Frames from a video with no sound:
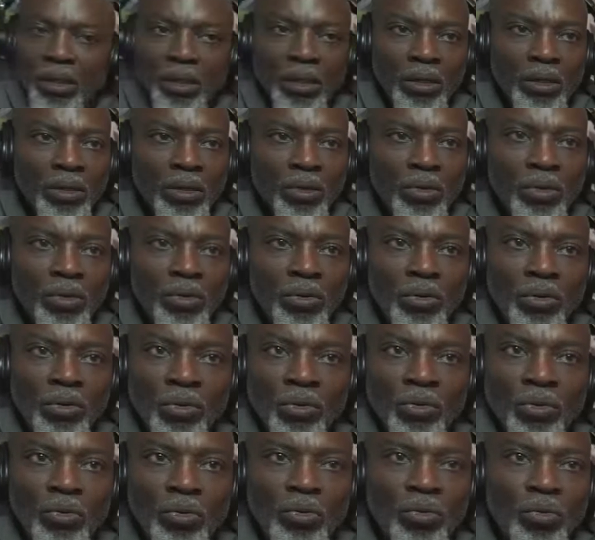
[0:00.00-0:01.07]
This is
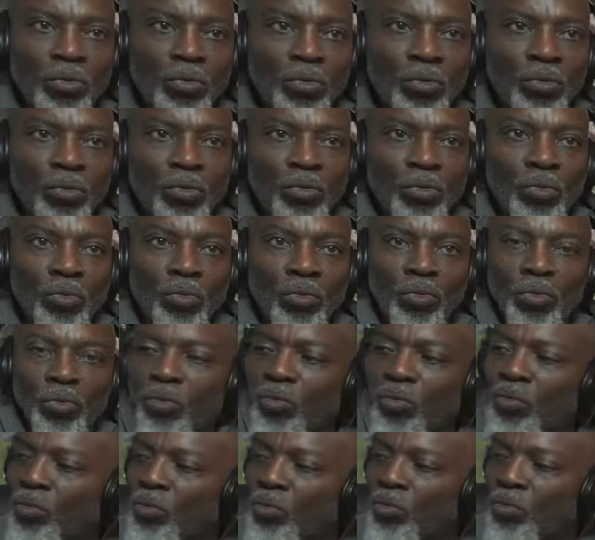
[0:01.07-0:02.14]
a test
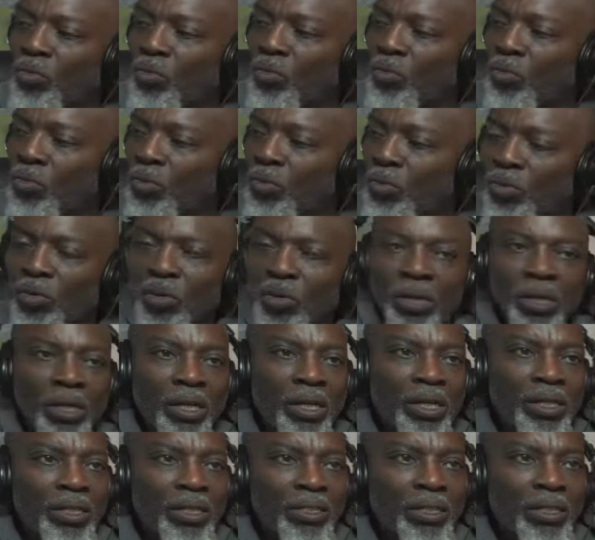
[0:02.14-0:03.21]
of the
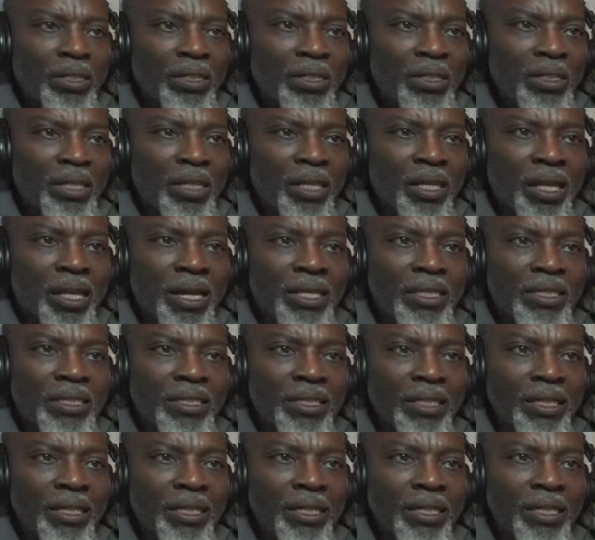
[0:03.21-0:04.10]
software